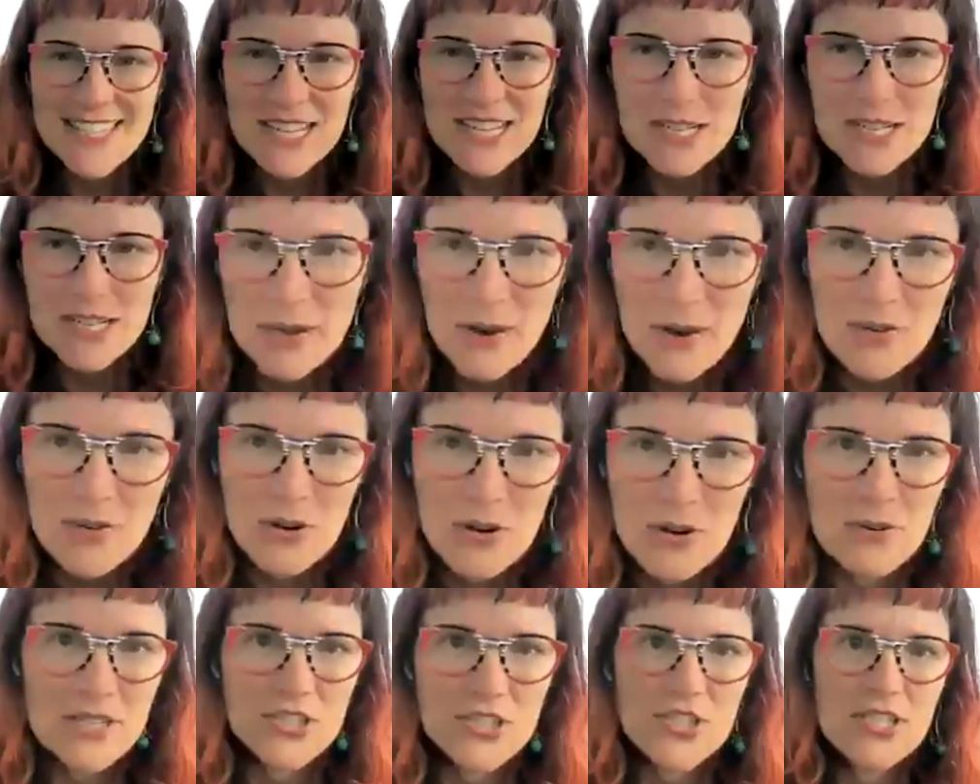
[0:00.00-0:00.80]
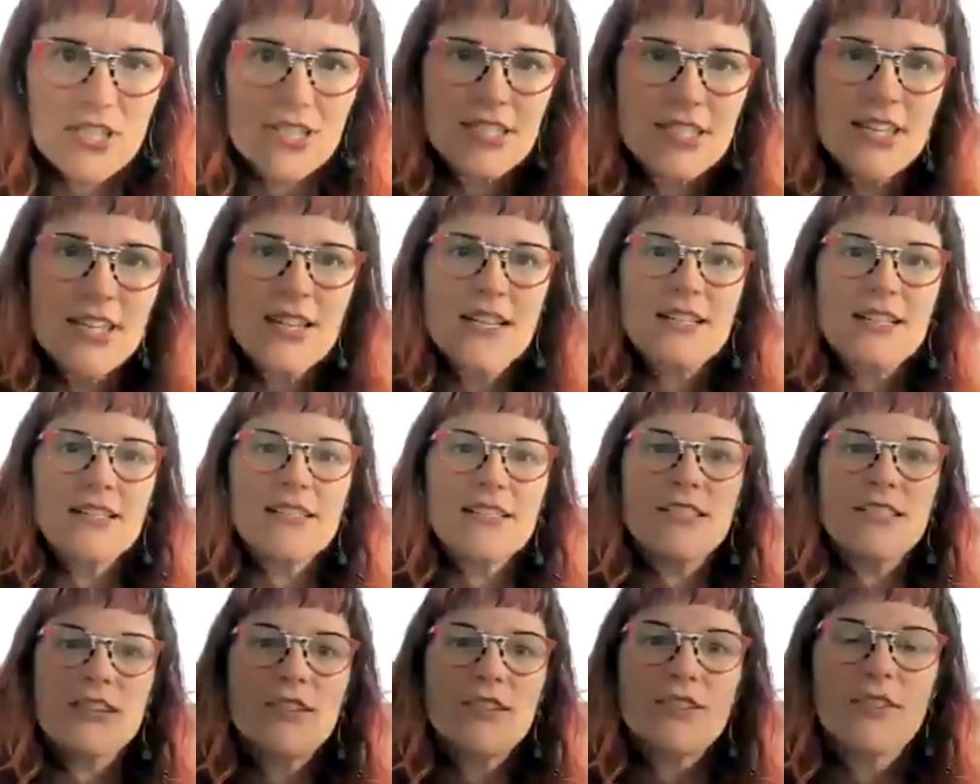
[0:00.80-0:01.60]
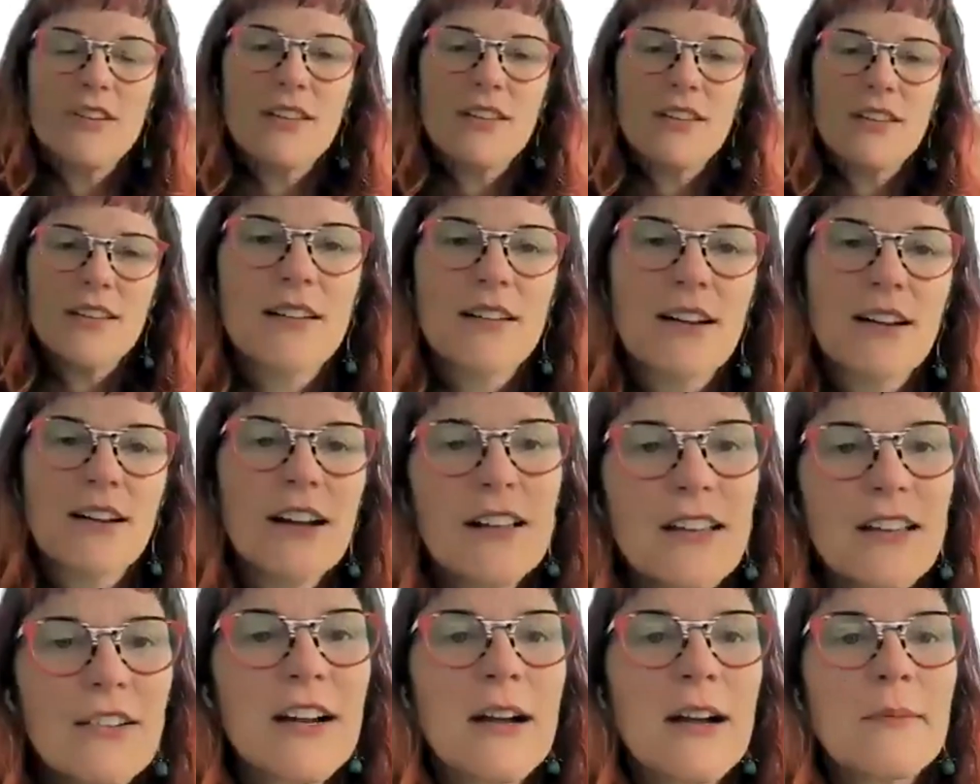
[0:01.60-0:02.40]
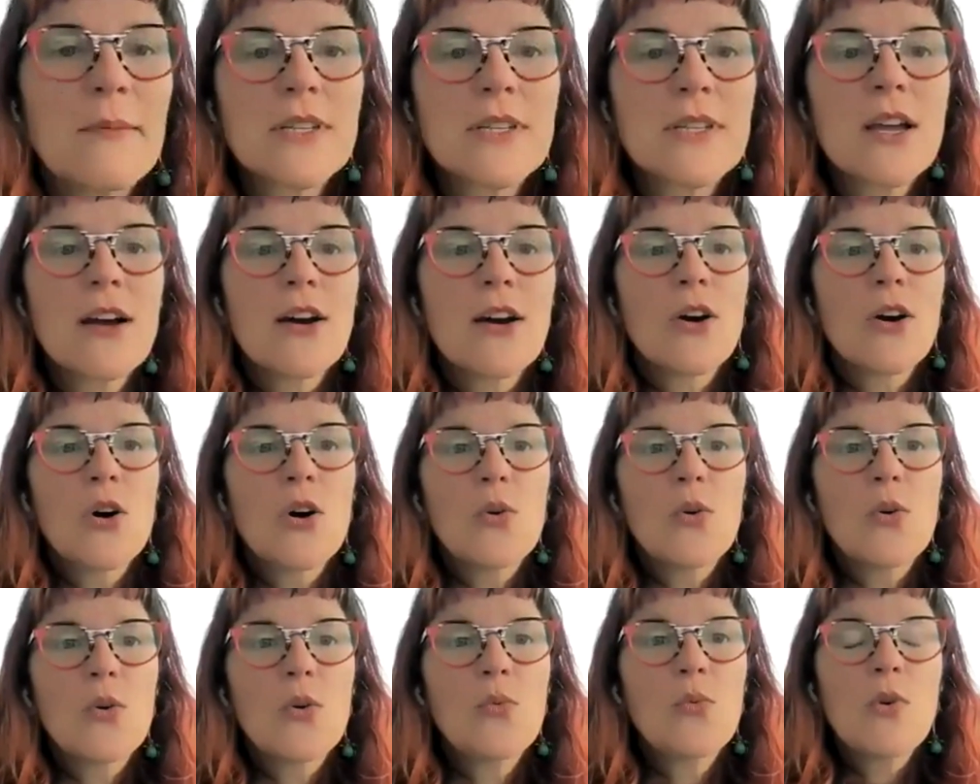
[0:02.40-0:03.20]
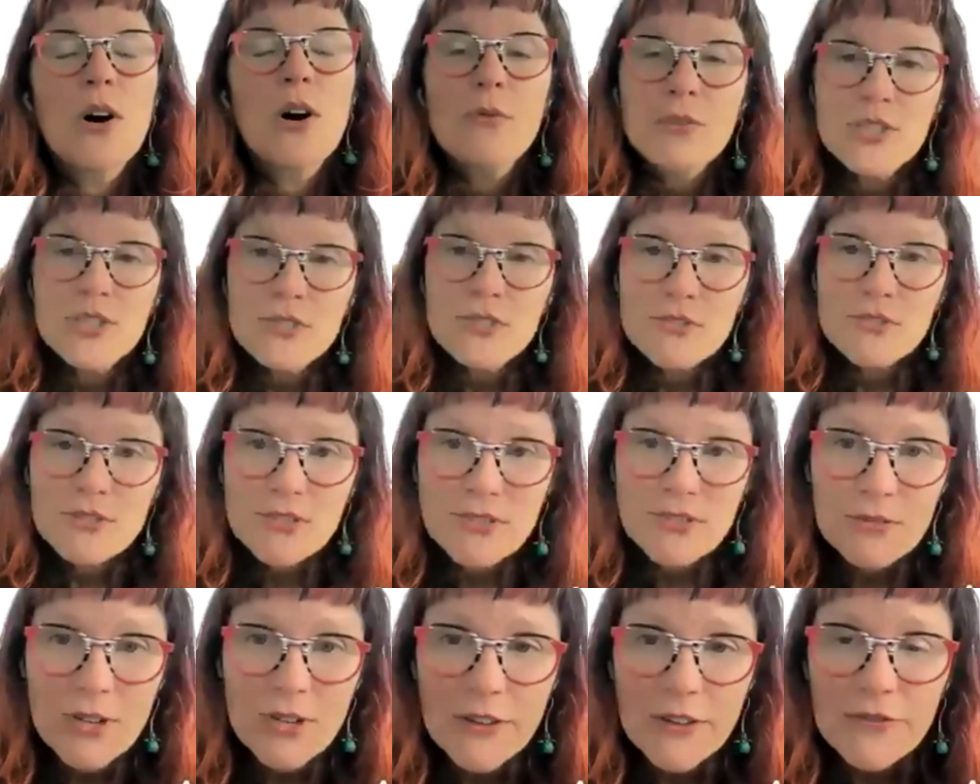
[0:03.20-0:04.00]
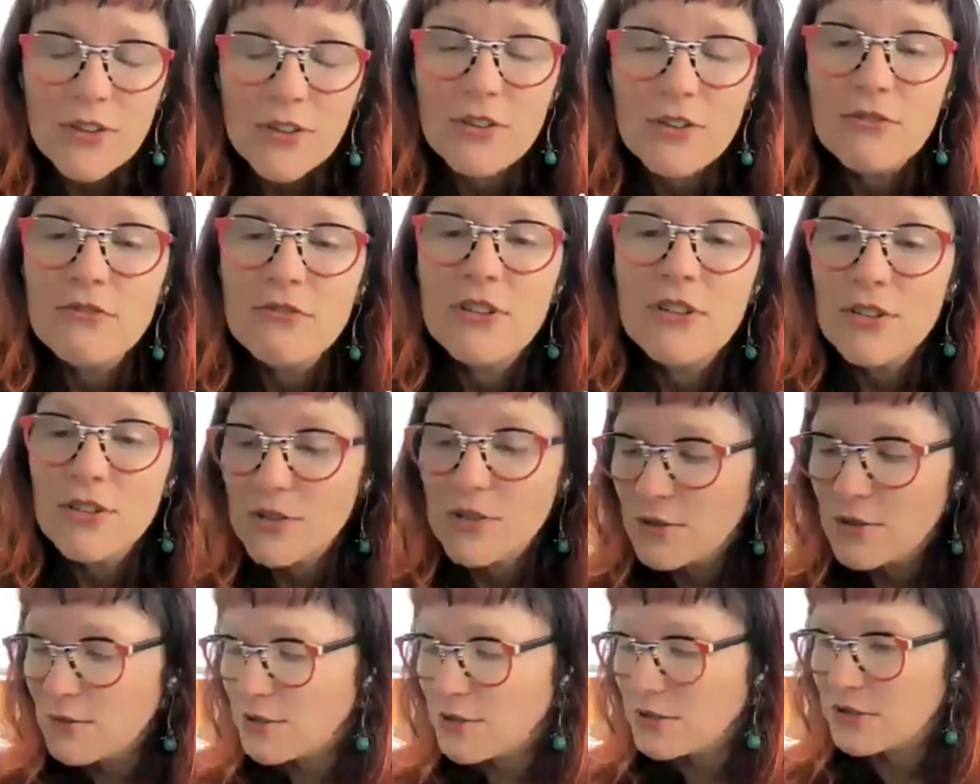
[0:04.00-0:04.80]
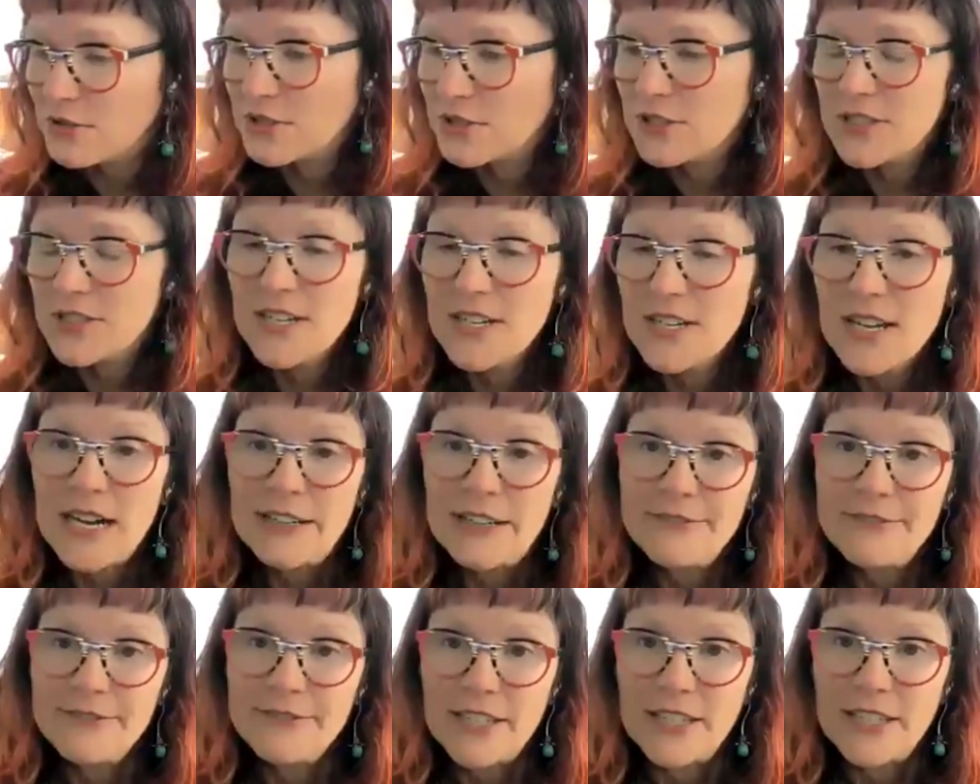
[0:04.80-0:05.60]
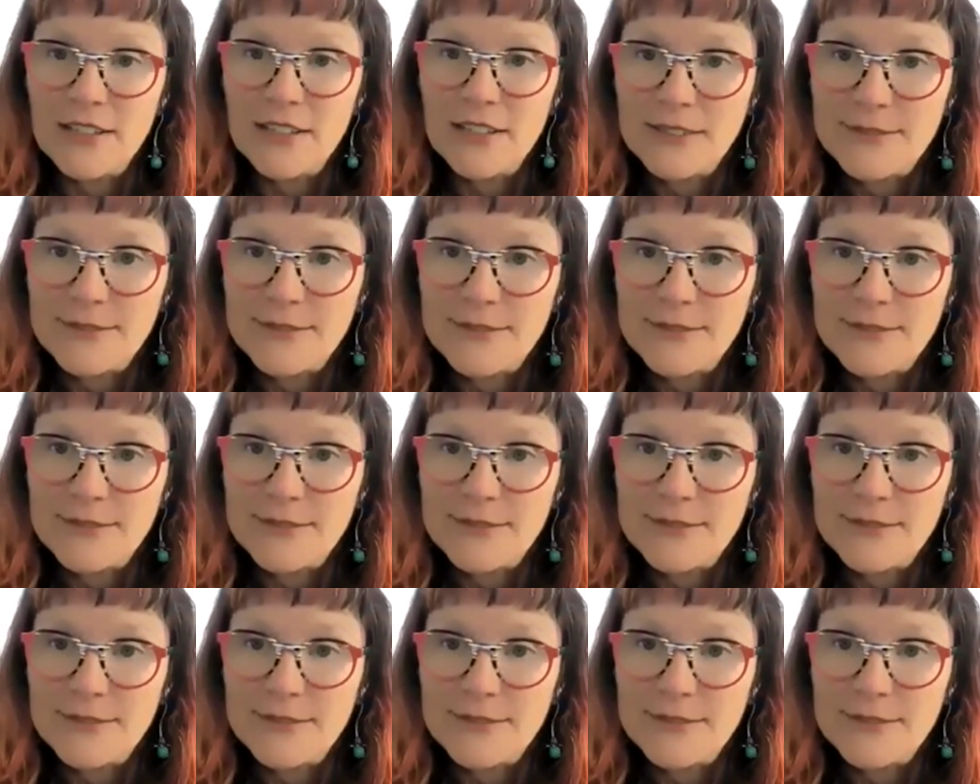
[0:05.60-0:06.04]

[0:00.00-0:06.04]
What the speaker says: power questions. So here it comes. What would you do if you knew you could not fail?